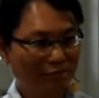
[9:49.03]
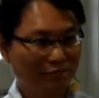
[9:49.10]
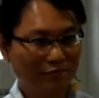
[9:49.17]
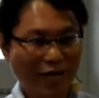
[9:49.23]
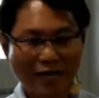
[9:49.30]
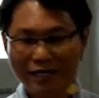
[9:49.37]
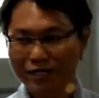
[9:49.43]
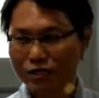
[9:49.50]

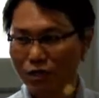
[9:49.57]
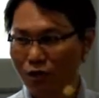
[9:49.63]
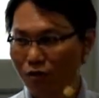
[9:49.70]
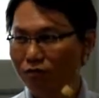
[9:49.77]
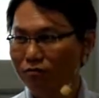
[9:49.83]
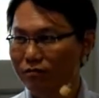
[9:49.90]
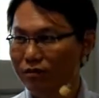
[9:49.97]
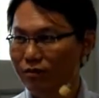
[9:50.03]
nine years
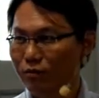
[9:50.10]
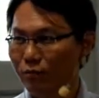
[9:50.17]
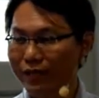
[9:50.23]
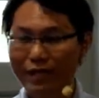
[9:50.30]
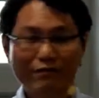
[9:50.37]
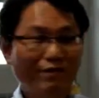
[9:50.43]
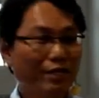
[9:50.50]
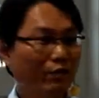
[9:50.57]
old,
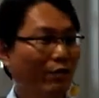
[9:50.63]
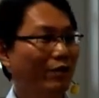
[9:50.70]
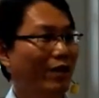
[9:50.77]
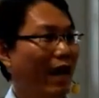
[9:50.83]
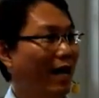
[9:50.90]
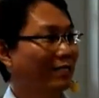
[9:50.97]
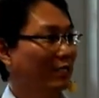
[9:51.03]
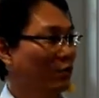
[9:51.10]
whenever he want to
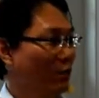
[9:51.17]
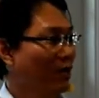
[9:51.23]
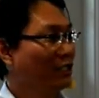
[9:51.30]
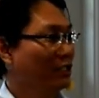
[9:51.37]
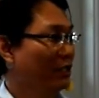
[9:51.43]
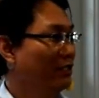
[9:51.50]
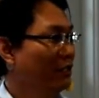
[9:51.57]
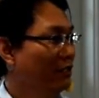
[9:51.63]
ask a
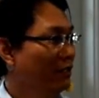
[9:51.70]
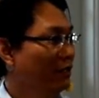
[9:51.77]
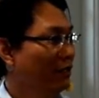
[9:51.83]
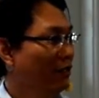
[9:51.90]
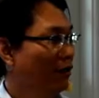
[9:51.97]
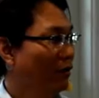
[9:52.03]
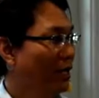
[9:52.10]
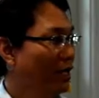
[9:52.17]
question,
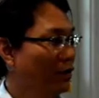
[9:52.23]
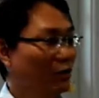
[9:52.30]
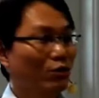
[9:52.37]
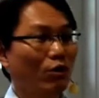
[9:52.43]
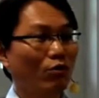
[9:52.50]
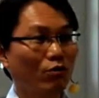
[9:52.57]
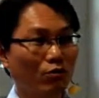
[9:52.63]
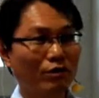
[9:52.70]
okay, he don't
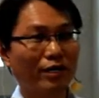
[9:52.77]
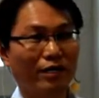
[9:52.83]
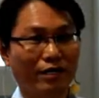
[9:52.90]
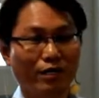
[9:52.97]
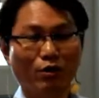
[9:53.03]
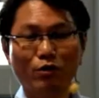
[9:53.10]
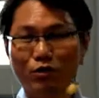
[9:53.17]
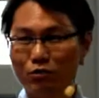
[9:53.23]
go Google,
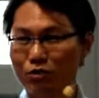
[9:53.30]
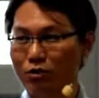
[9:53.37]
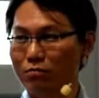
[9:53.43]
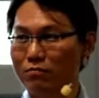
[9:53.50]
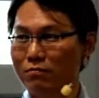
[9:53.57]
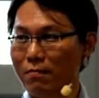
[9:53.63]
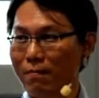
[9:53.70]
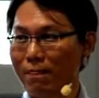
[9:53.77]
he go YouTube.
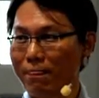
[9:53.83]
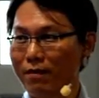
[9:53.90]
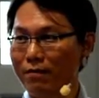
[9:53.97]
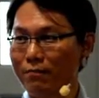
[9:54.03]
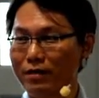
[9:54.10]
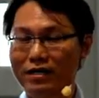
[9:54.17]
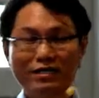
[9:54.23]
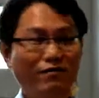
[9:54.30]

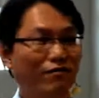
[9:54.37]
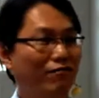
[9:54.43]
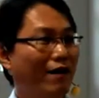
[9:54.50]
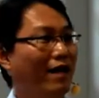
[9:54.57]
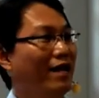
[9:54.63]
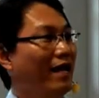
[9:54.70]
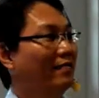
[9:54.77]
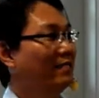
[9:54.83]
because you will
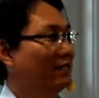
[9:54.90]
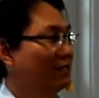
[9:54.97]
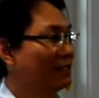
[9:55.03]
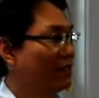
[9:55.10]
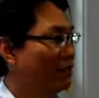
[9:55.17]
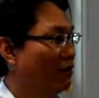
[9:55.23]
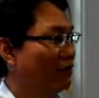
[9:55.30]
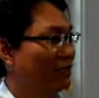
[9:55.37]
find lessons
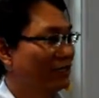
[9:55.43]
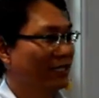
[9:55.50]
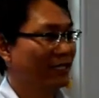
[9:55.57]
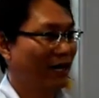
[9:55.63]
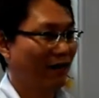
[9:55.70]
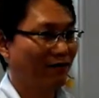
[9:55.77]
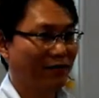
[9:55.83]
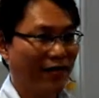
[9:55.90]
and all these things
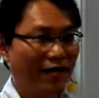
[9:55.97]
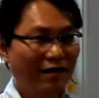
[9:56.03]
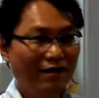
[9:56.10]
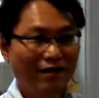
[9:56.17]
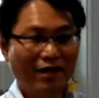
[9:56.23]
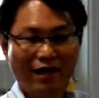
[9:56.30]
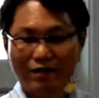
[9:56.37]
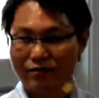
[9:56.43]
down there.
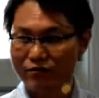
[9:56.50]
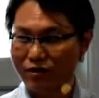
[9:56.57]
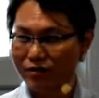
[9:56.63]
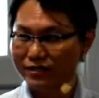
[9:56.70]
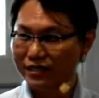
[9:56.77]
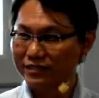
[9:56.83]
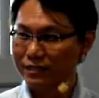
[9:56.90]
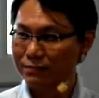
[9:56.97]
And of
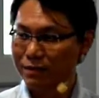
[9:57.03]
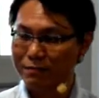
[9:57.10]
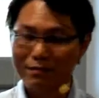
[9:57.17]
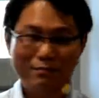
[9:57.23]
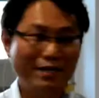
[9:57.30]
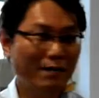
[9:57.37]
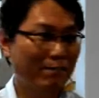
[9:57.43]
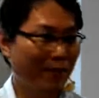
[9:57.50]
course, there's sometimes
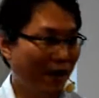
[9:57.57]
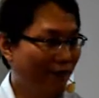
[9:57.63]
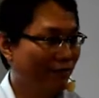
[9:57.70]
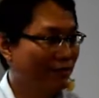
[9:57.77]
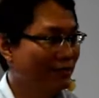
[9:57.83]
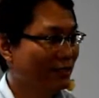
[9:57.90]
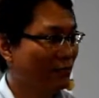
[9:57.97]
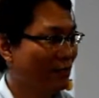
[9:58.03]
being a
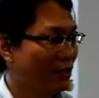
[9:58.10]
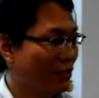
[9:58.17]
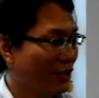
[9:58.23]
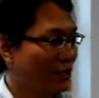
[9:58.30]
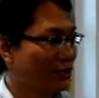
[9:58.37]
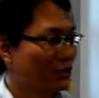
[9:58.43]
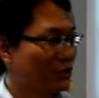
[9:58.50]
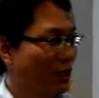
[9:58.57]
parent, so we are
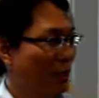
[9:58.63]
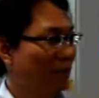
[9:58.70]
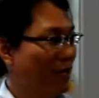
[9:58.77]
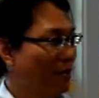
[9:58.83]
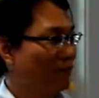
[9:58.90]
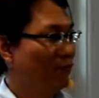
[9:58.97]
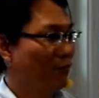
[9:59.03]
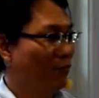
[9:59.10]
trying to stop
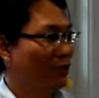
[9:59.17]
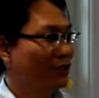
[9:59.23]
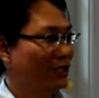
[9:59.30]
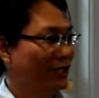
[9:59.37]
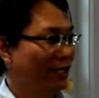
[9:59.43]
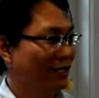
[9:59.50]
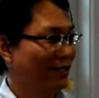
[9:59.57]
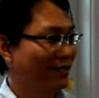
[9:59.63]
them from
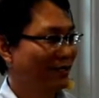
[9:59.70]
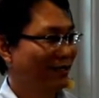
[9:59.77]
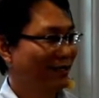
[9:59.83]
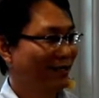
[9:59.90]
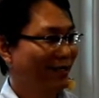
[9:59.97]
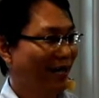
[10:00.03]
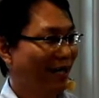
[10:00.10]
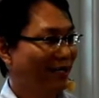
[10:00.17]
watching it.
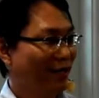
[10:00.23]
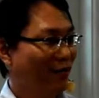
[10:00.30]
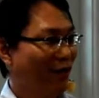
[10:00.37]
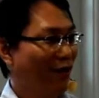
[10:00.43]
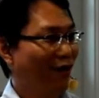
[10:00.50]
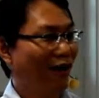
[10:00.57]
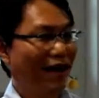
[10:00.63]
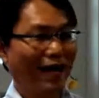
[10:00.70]
And they will
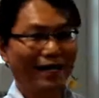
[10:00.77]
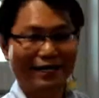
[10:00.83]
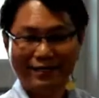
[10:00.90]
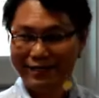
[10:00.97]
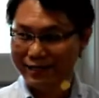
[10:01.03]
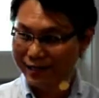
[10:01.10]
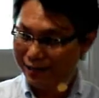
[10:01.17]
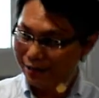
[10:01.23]
all hide
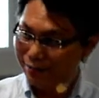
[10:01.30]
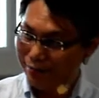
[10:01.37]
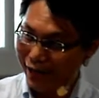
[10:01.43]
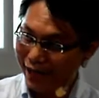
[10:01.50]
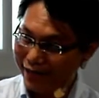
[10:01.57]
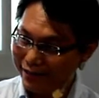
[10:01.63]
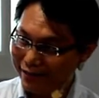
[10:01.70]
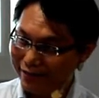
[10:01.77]
under the
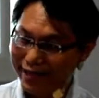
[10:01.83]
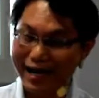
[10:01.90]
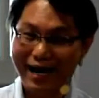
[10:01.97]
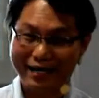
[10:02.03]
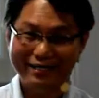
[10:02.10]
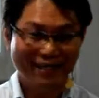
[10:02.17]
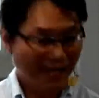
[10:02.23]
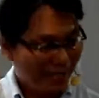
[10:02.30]
bed, okay,
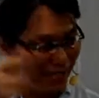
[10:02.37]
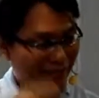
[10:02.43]
at night